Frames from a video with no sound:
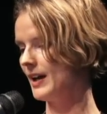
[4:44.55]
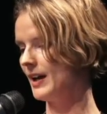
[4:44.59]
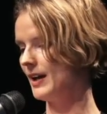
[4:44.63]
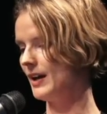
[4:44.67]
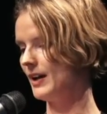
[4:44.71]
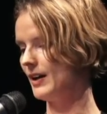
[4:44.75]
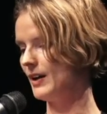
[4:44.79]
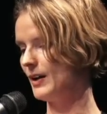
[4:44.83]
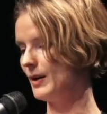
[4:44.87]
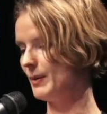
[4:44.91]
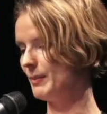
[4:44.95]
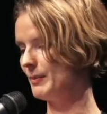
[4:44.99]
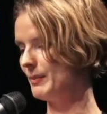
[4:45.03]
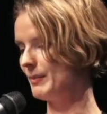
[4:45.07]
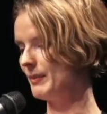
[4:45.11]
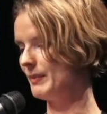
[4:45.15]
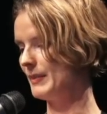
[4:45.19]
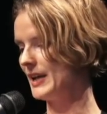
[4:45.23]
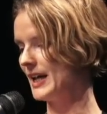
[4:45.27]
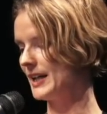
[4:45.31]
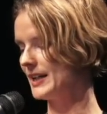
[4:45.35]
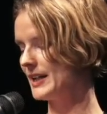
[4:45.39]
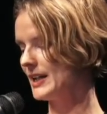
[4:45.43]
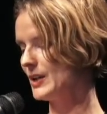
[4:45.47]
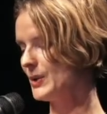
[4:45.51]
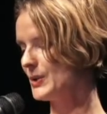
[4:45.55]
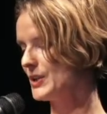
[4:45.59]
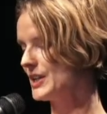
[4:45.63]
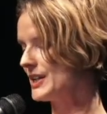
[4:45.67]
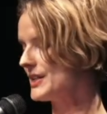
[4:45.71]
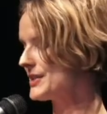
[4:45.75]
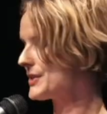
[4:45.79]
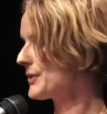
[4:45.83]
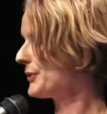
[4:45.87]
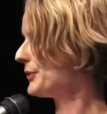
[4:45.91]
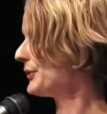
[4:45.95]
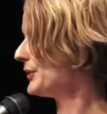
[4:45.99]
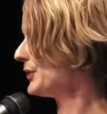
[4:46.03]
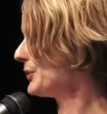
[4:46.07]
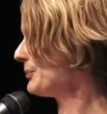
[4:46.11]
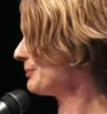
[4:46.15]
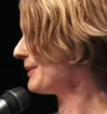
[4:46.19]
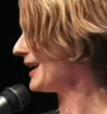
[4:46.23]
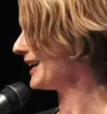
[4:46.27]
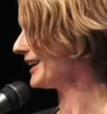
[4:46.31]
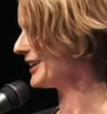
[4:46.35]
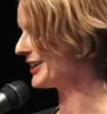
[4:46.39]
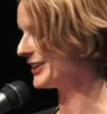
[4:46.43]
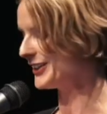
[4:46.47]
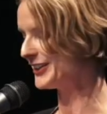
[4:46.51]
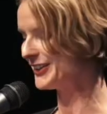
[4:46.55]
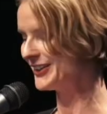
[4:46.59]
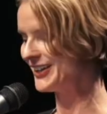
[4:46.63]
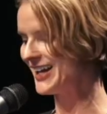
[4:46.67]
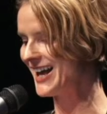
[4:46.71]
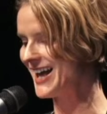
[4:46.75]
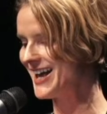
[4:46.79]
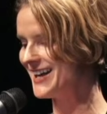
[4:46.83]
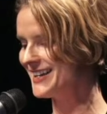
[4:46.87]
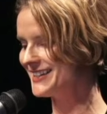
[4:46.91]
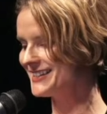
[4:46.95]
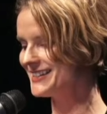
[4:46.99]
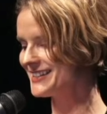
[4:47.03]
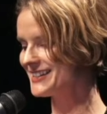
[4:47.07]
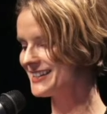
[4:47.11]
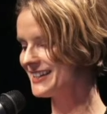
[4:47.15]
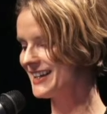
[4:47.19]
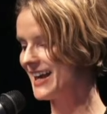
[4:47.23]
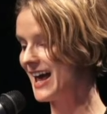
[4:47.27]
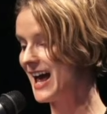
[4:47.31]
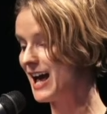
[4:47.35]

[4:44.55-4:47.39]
And Hilde is a filmmaker and